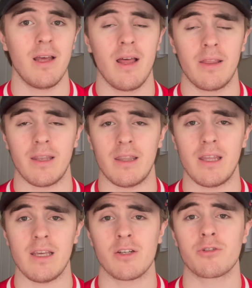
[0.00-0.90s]

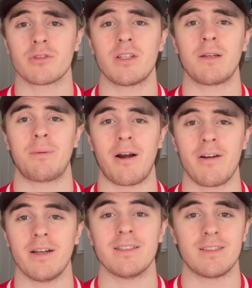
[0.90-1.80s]
the interesting
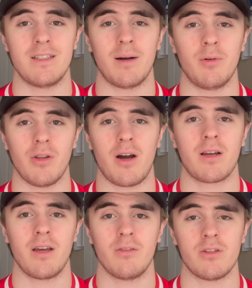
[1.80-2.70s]
part is the double
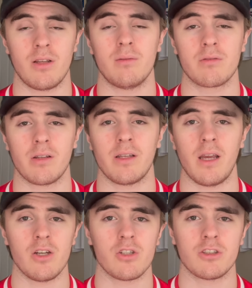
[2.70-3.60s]
knockout, the double
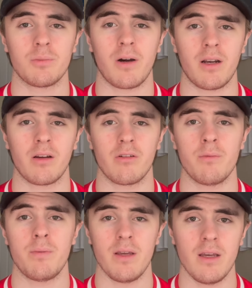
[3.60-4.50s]
relegation spot in
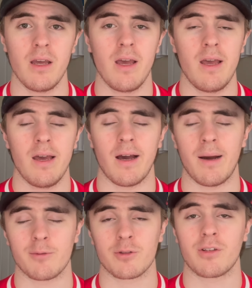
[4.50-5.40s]
Group B,
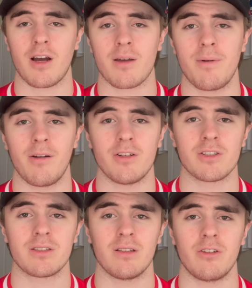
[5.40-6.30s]
which we'll talk about in
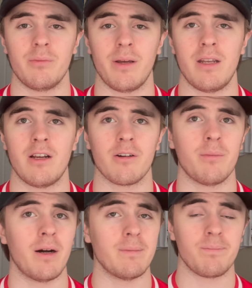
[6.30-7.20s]
just a little bit here.
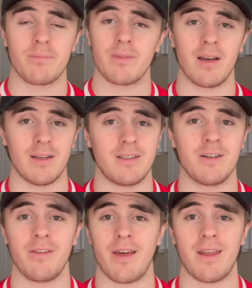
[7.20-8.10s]
But
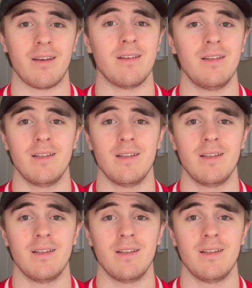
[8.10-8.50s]
until then,